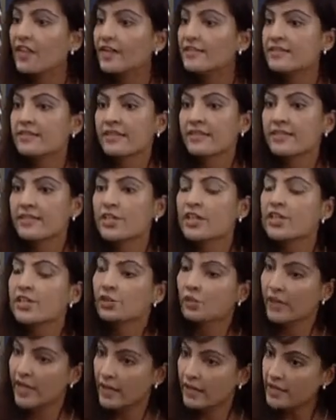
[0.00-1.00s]
That's it.
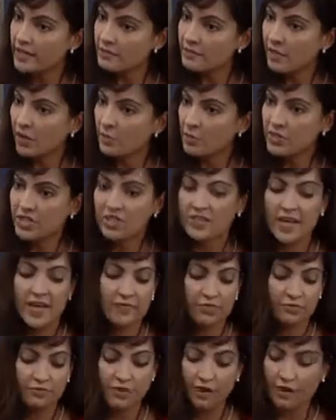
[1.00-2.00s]
You'll get an email which
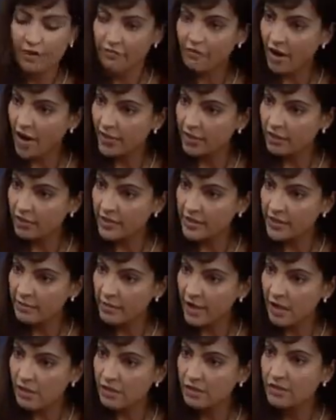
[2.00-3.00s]
says verify your
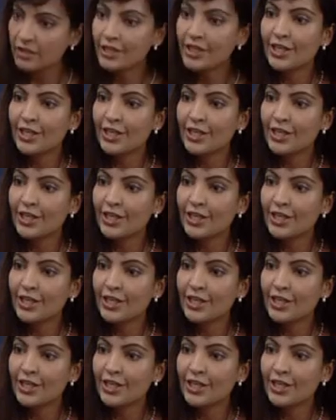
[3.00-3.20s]
email.